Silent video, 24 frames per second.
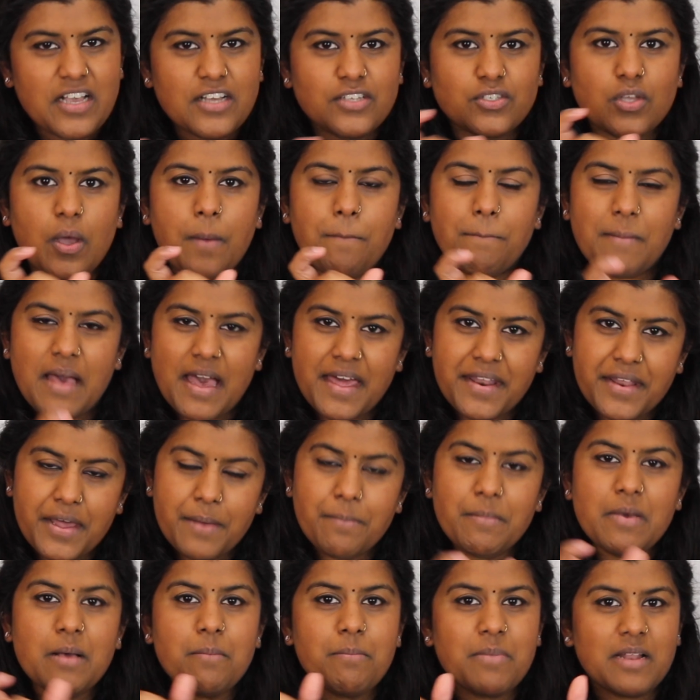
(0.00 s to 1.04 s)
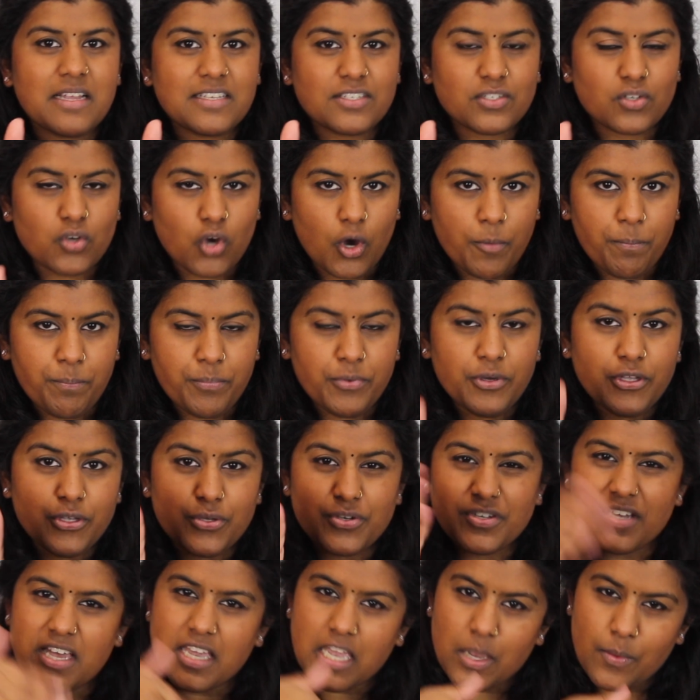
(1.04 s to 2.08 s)
So madam plus koppu, you
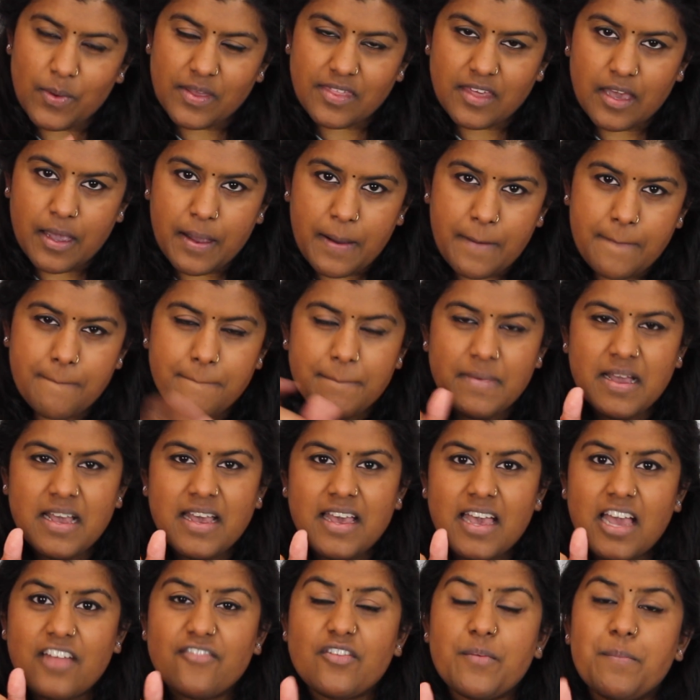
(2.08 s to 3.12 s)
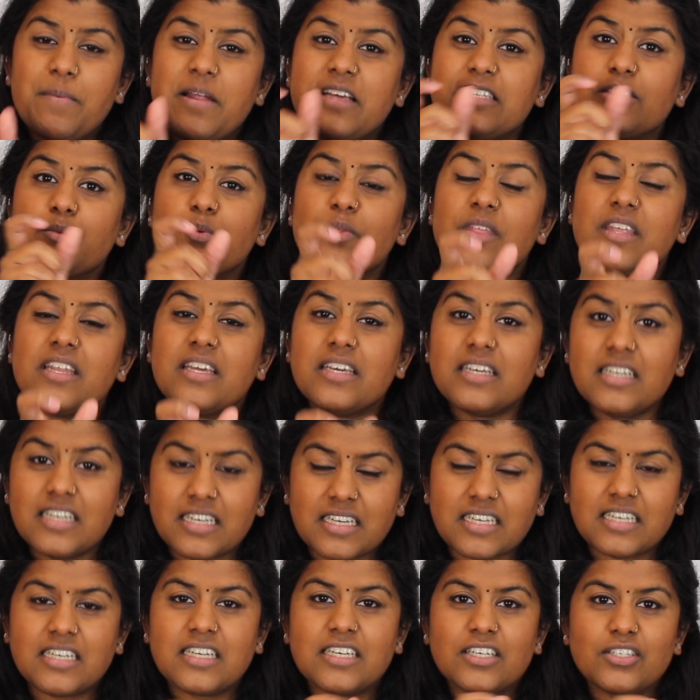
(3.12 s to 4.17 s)
take away the and replace it with an
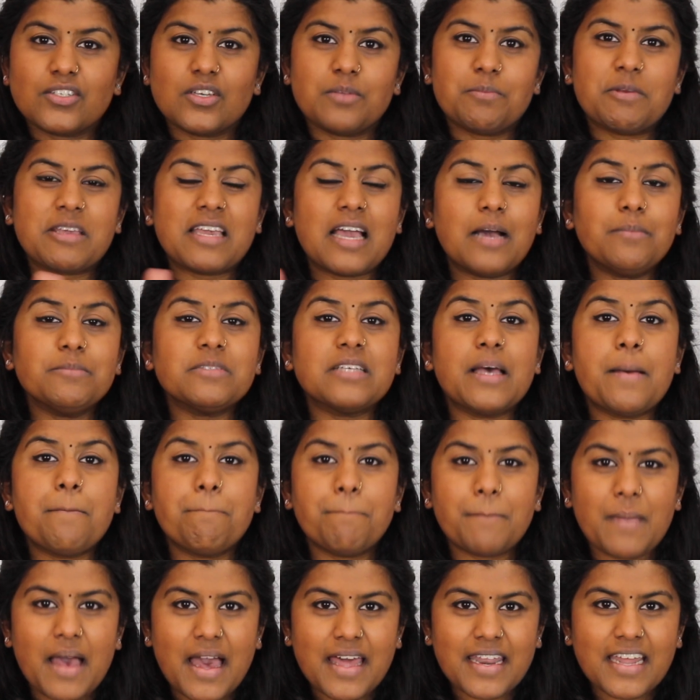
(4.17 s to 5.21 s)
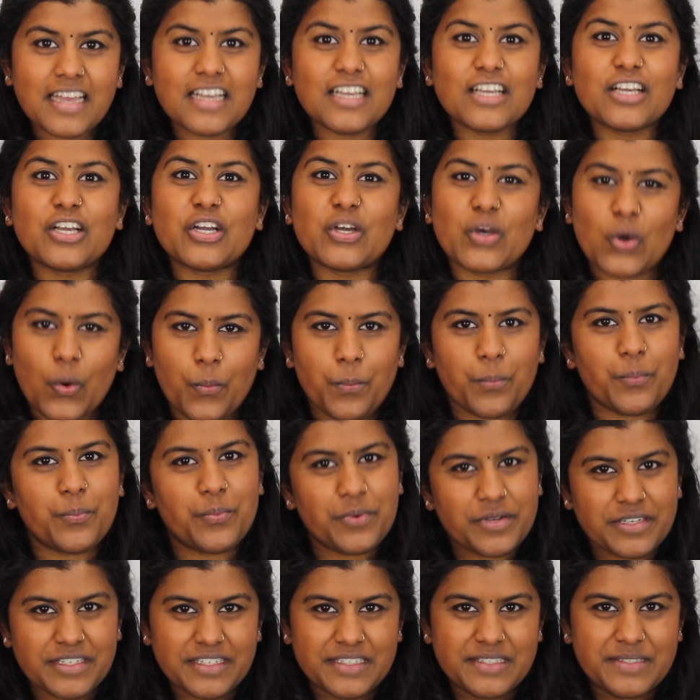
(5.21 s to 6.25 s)
ik. So it becomes mera
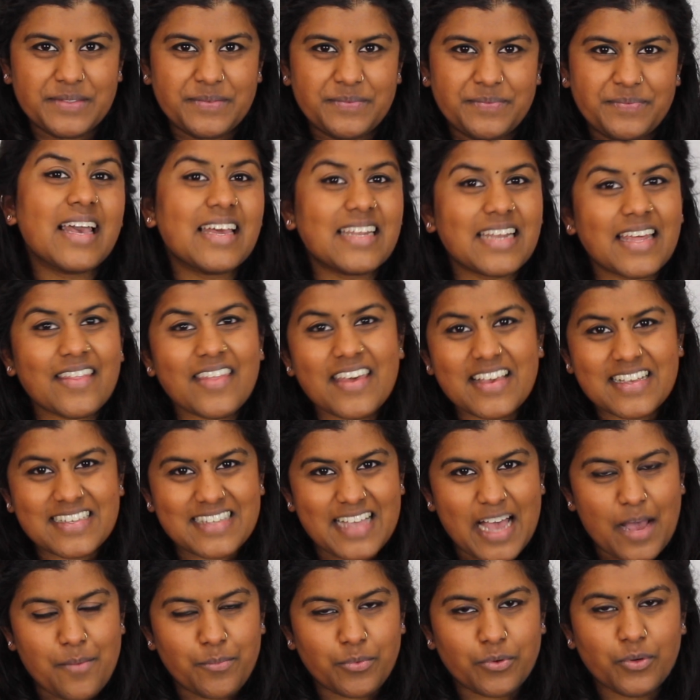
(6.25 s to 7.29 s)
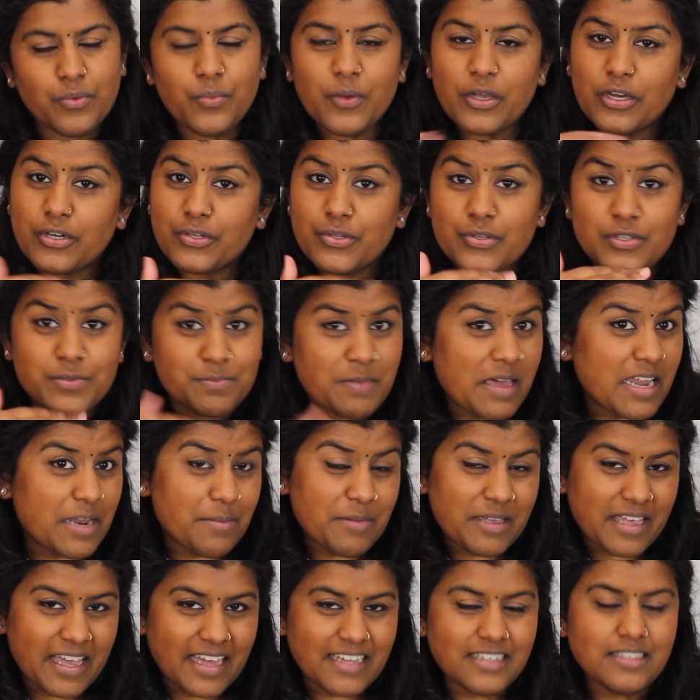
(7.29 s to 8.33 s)
koppu. Another example, we're going to use madam
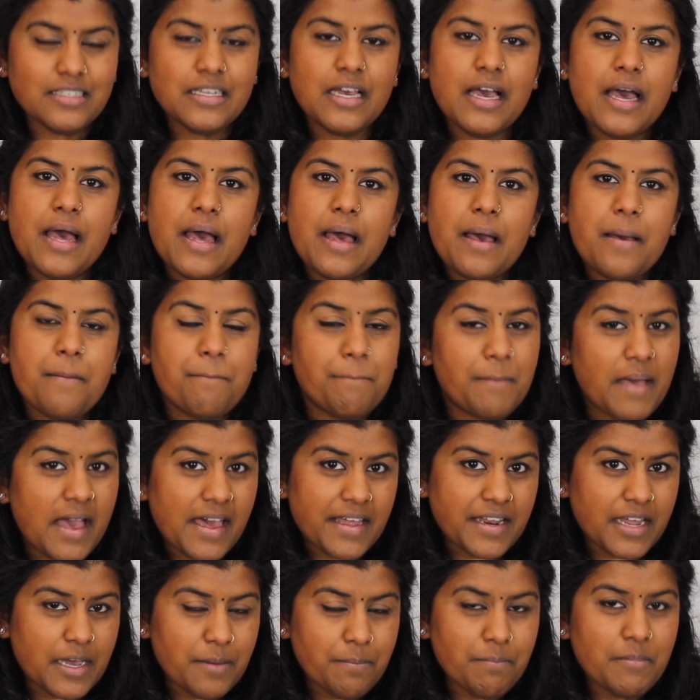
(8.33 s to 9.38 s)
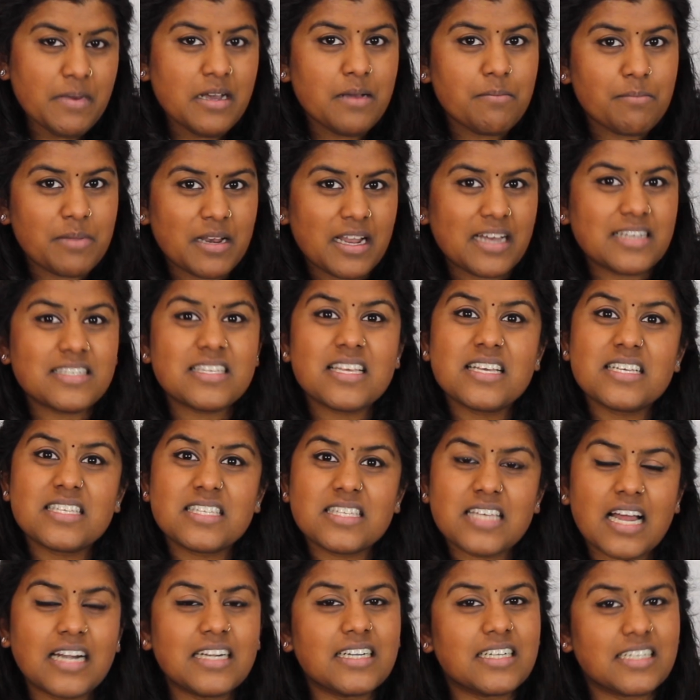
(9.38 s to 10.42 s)
again. Madam plus
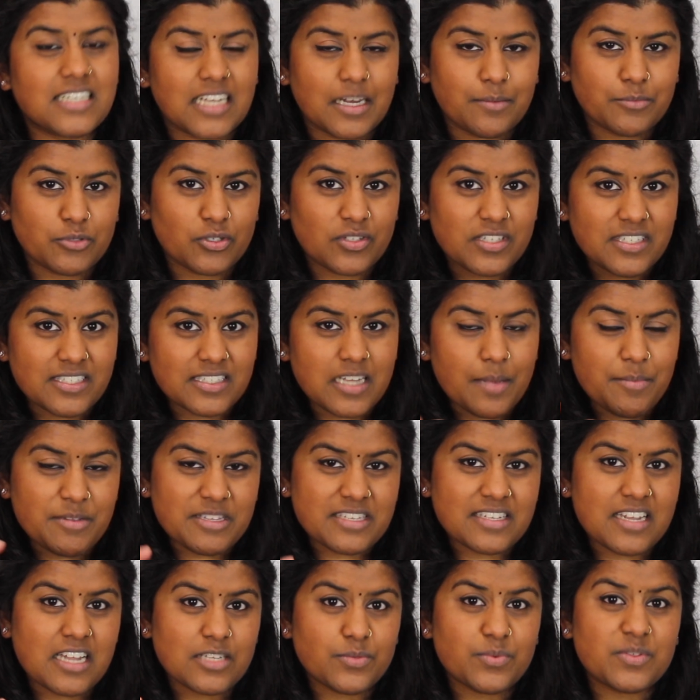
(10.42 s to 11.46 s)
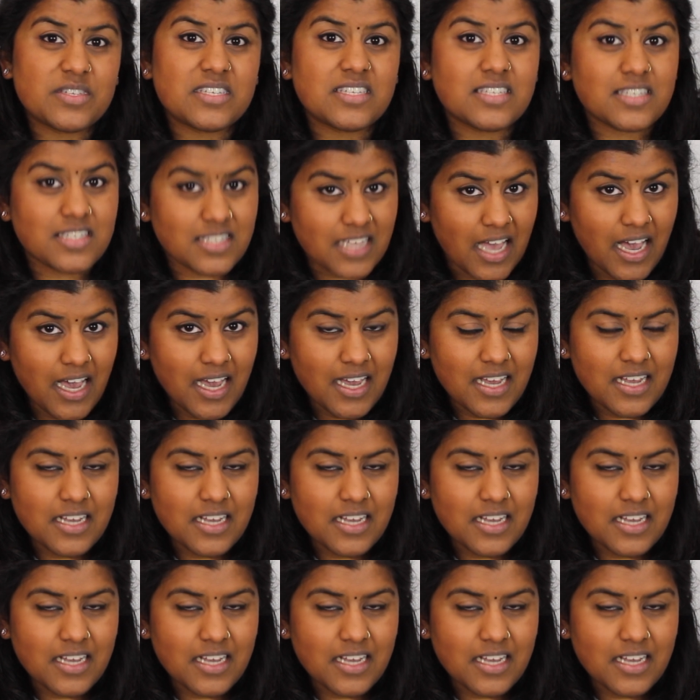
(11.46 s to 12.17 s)
sattam. So this time it starts with sa.